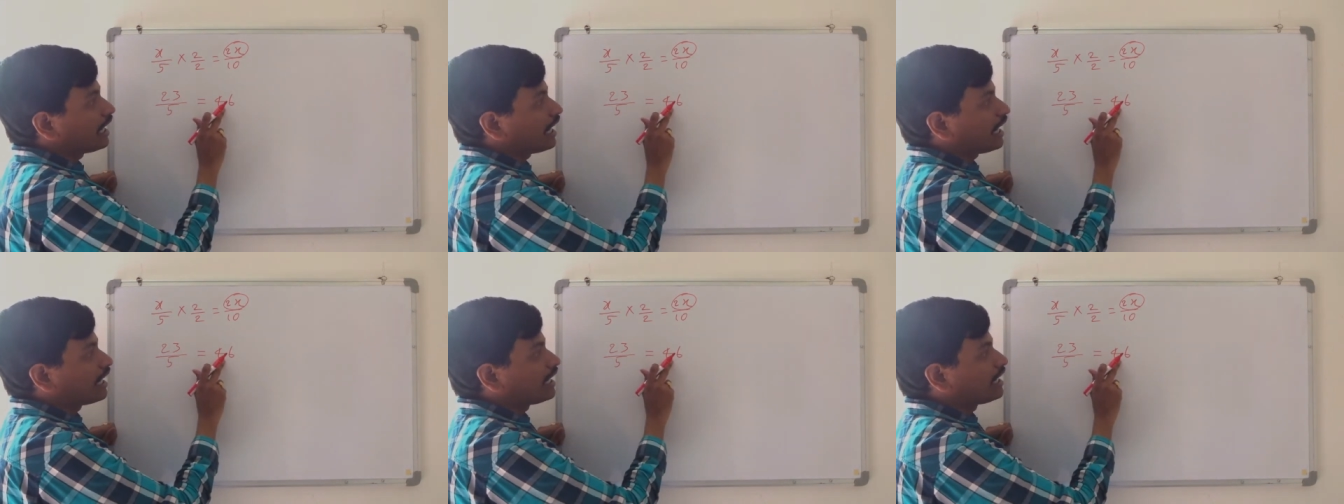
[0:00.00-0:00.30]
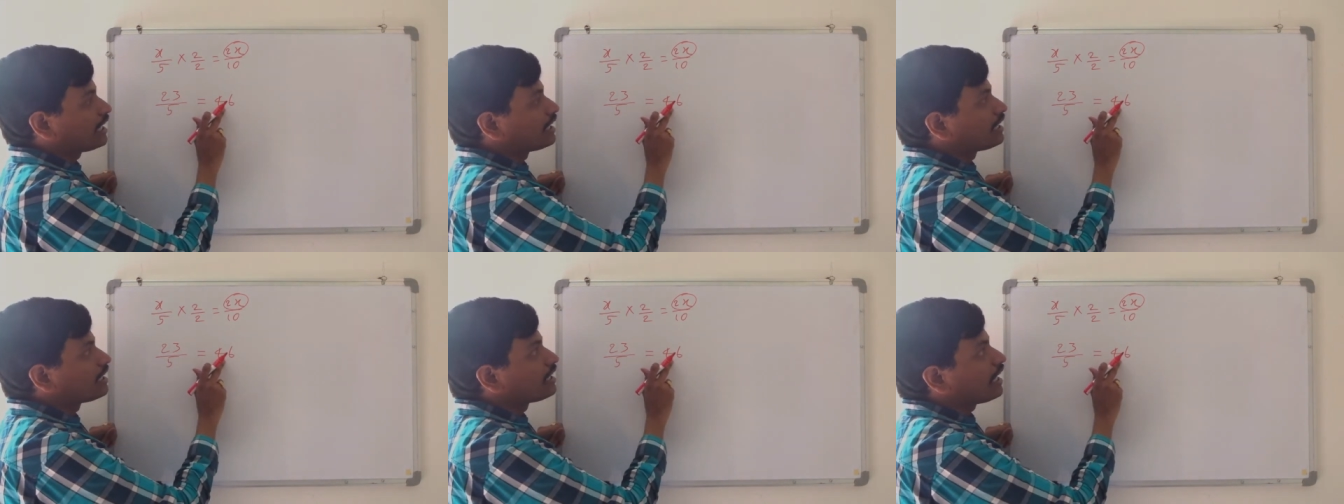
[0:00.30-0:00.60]

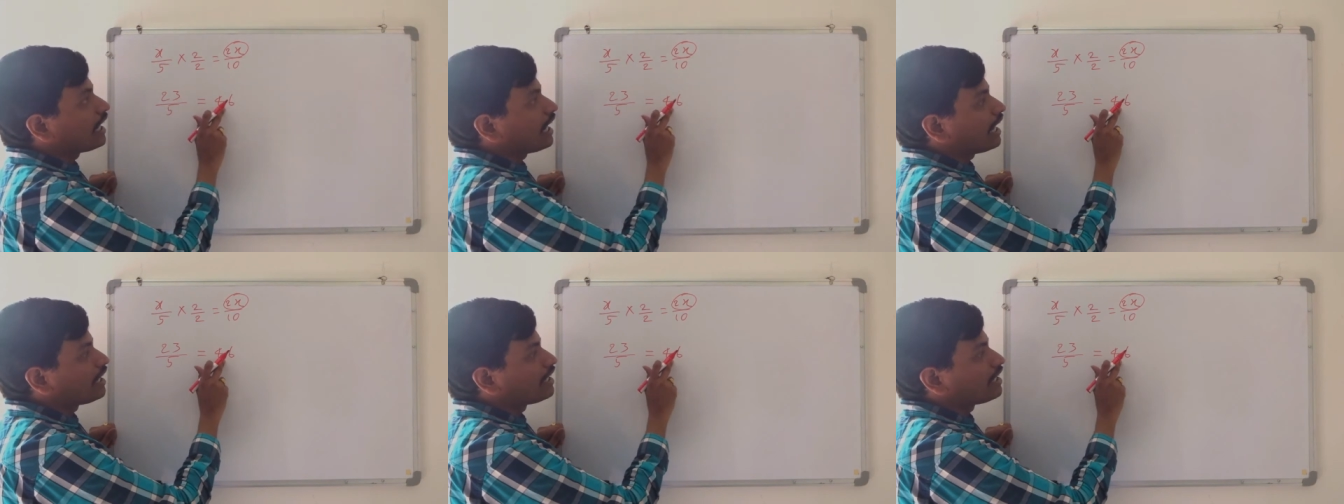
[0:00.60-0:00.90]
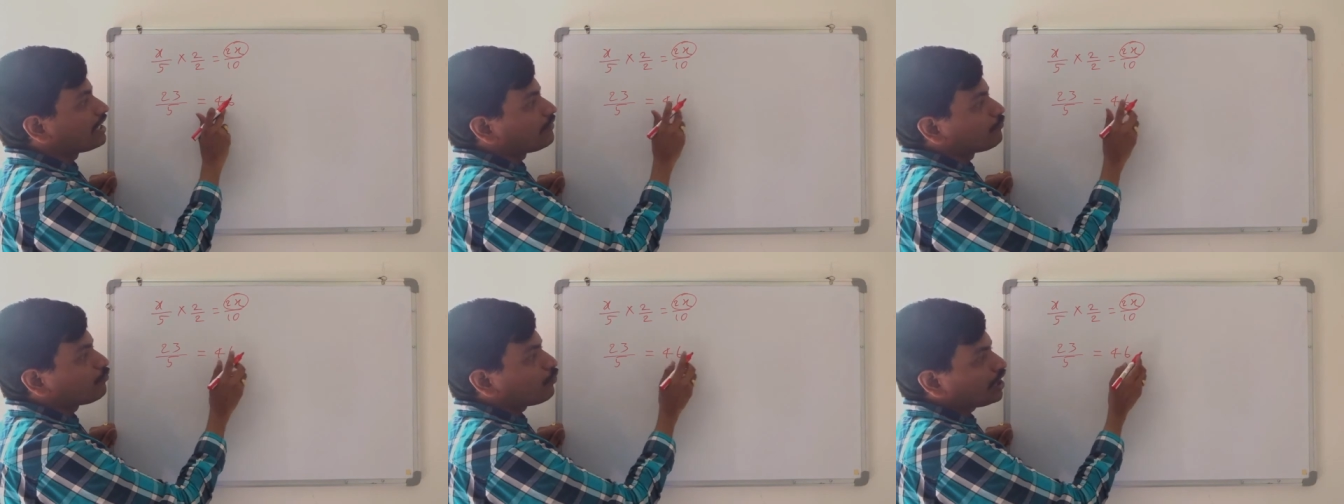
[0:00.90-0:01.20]
and
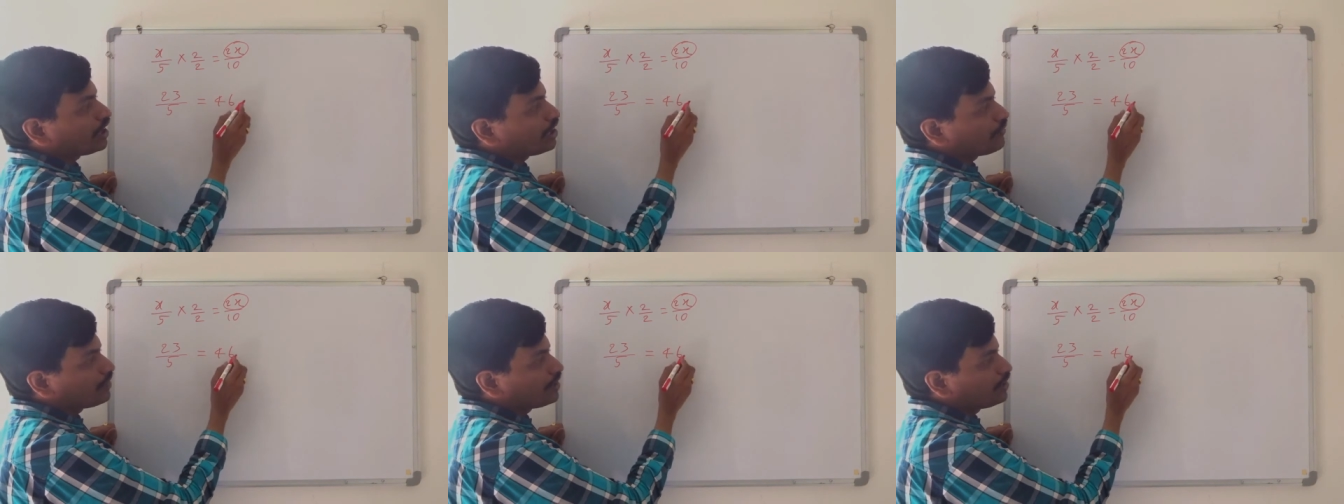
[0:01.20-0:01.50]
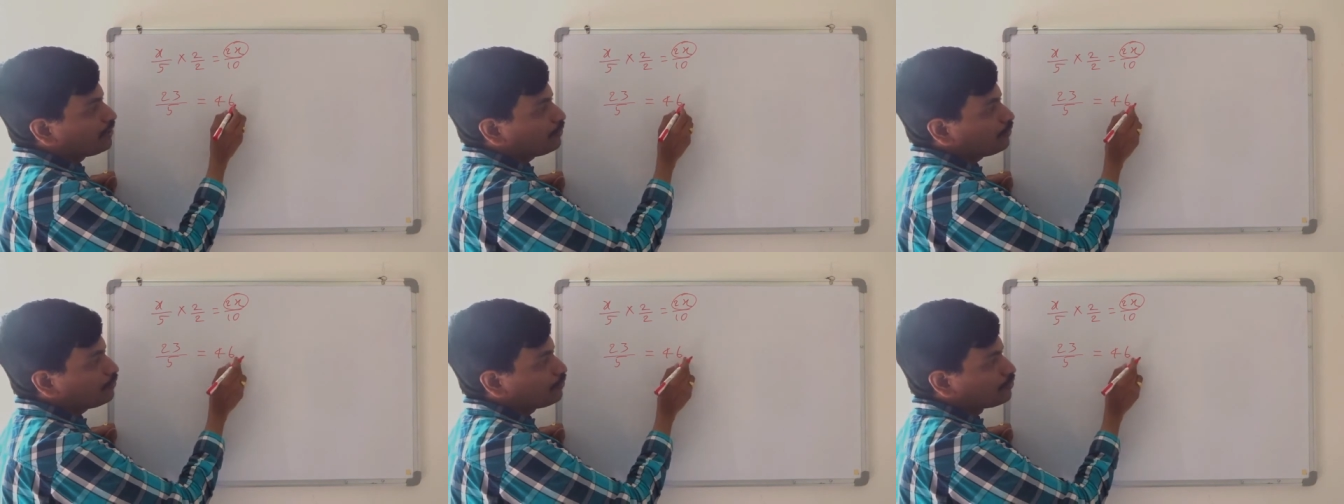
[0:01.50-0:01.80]
what do we
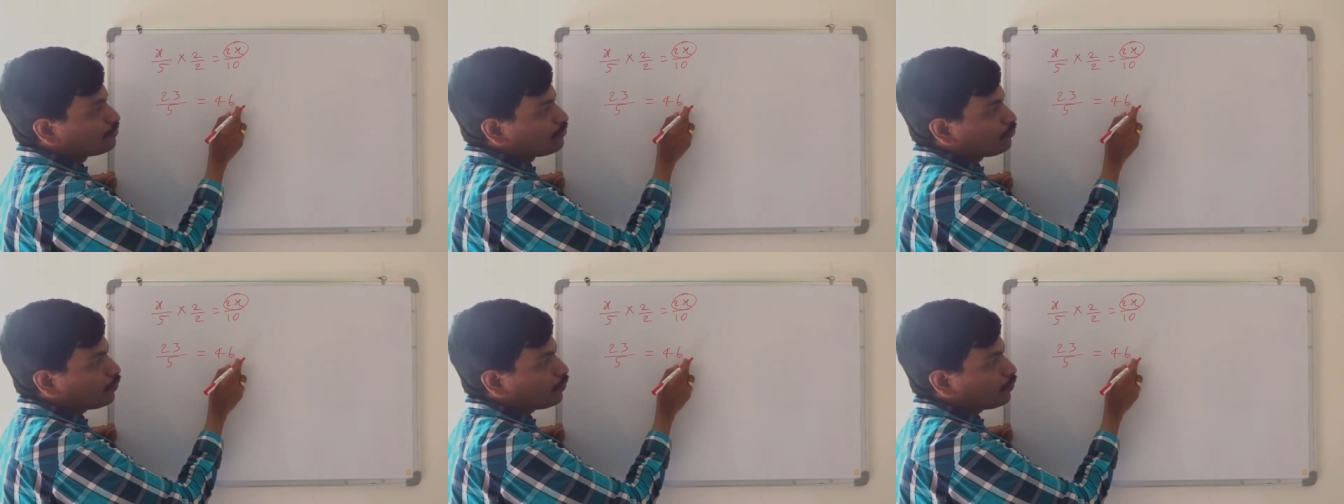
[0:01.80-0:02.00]
do?